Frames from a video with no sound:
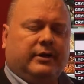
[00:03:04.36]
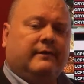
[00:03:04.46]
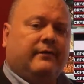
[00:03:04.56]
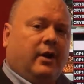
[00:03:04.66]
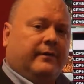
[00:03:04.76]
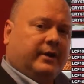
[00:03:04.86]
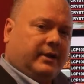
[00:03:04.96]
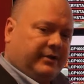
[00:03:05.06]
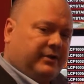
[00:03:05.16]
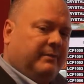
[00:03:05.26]
involves a
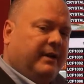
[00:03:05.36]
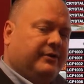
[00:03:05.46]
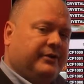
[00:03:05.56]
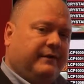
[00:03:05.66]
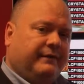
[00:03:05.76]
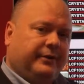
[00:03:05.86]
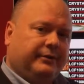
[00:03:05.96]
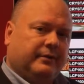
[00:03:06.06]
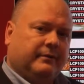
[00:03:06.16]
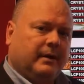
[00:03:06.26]
custom LC filter.
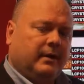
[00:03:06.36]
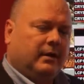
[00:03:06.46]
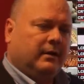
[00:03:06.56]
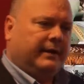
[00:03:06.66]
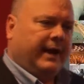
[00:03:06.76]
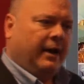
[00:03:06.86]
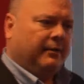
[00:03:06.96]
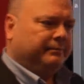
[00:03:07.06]
Now,